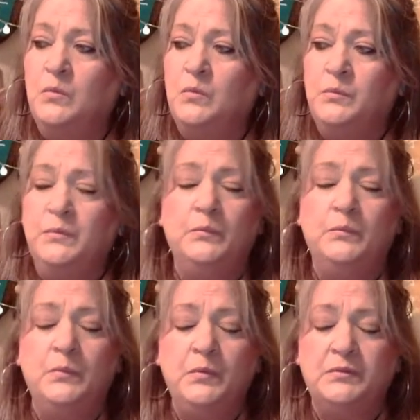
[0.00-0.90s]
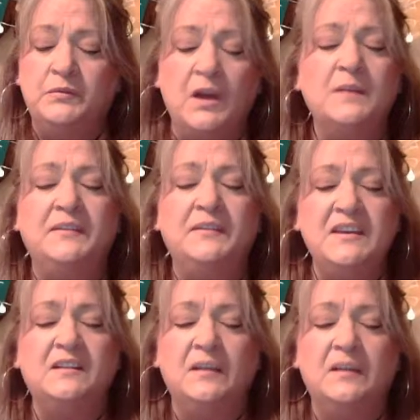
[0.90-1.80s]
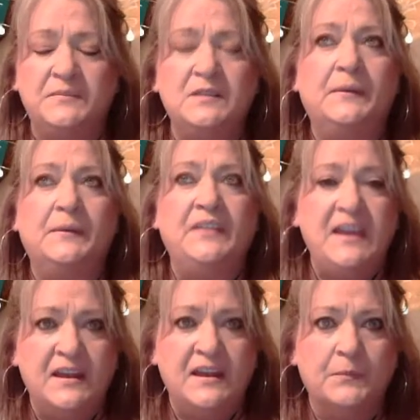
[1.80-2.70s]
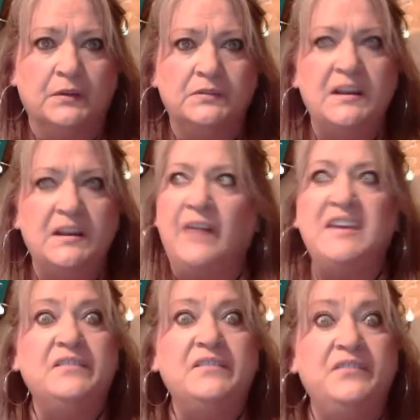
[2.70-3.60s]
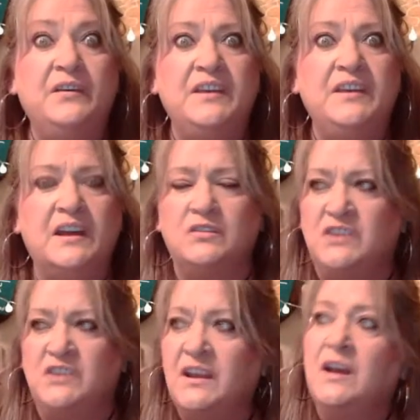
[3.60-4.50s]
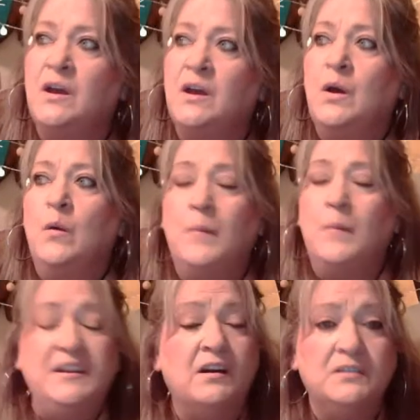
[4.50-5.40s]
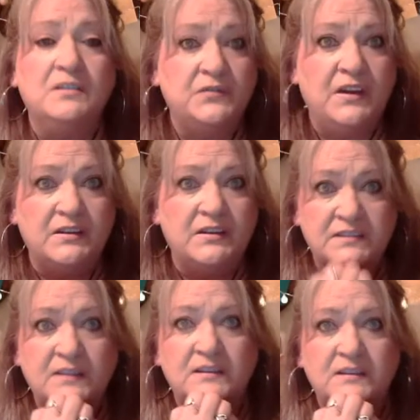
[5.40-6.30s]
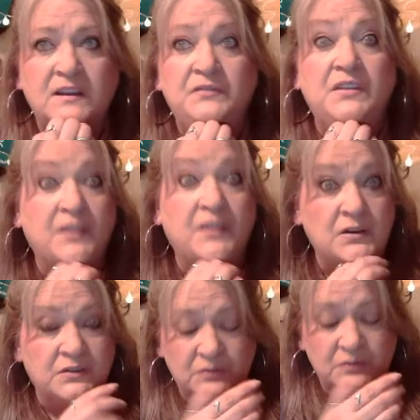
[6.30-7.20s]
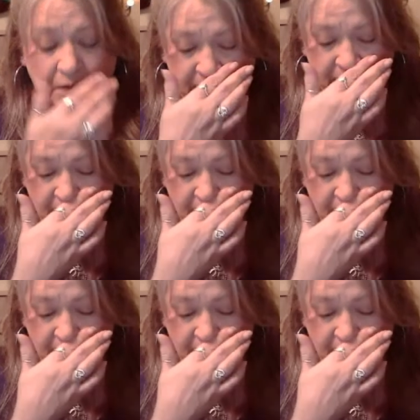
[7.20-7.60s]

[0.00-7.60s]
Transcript: we when we were talking about the eclipse and about the animals and how they can feel the energy. My dog is very sensitive to thunderstorms.